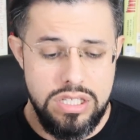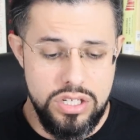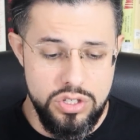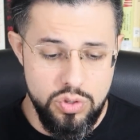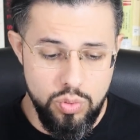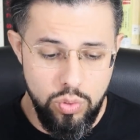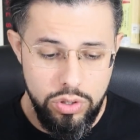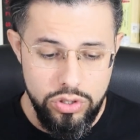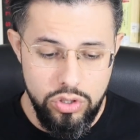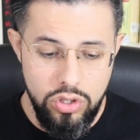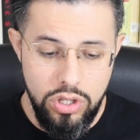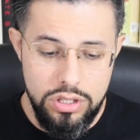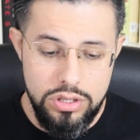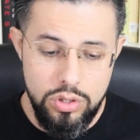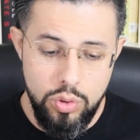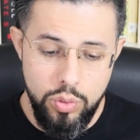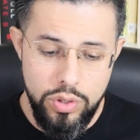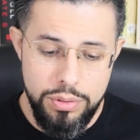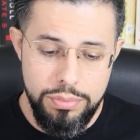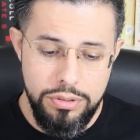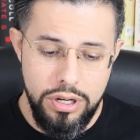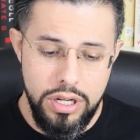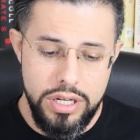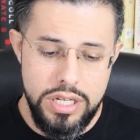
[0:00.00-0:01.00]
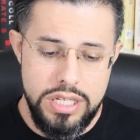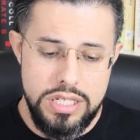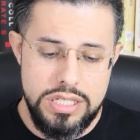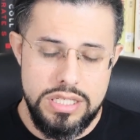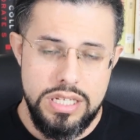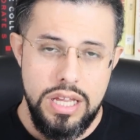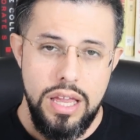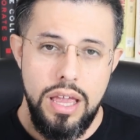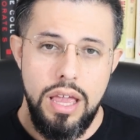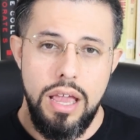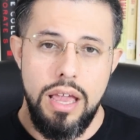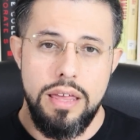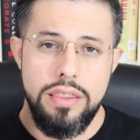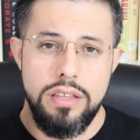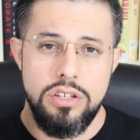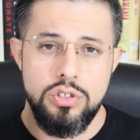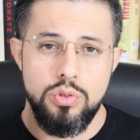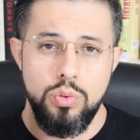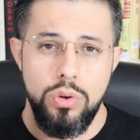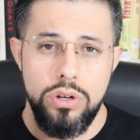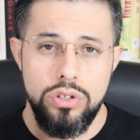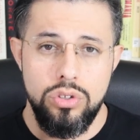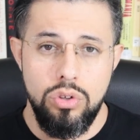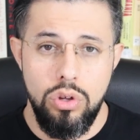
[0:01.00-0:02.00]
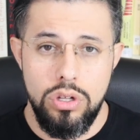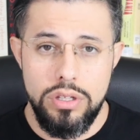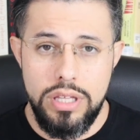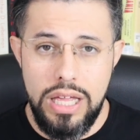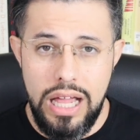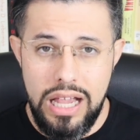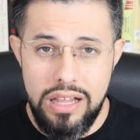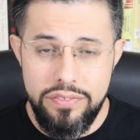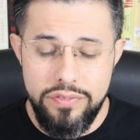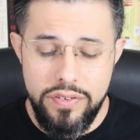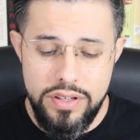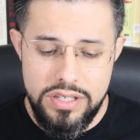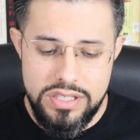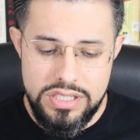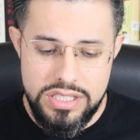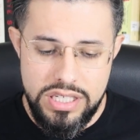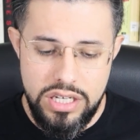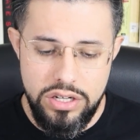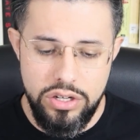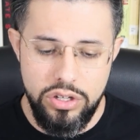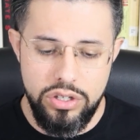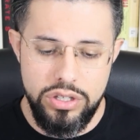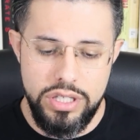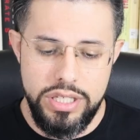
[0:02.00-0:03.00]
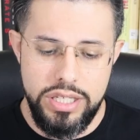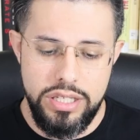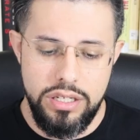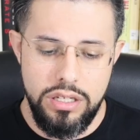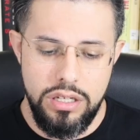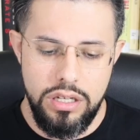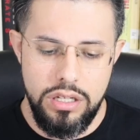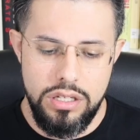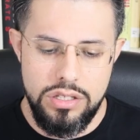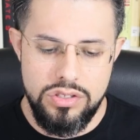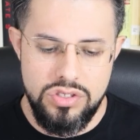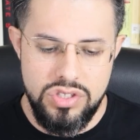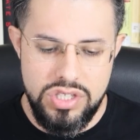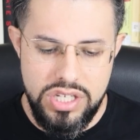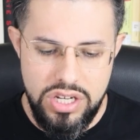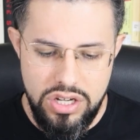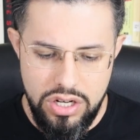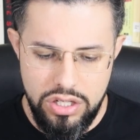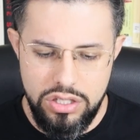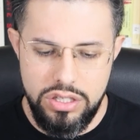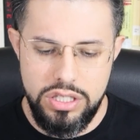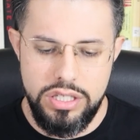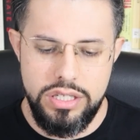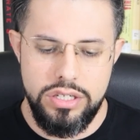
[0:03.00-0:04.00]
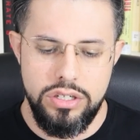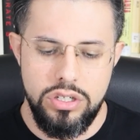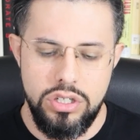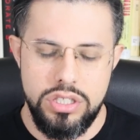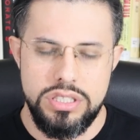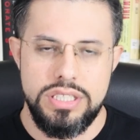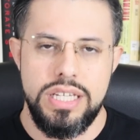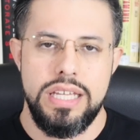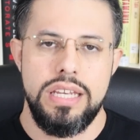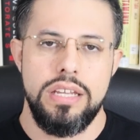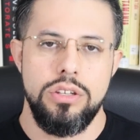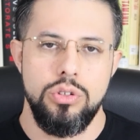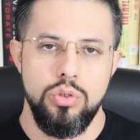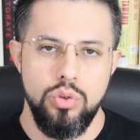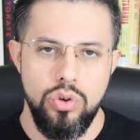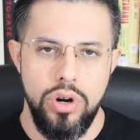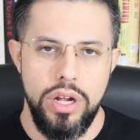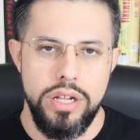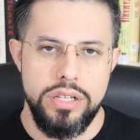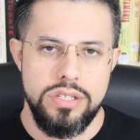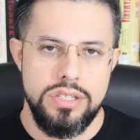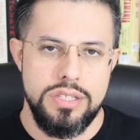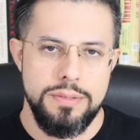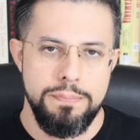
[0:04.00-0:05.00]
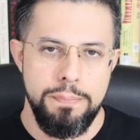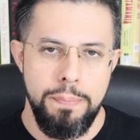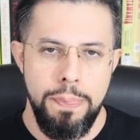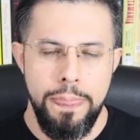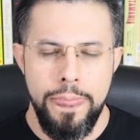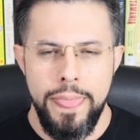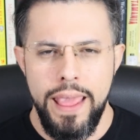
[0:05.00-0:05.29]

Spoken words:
There's one called Lewy bodies, and there's one called alpha-synuclein-containing neurites.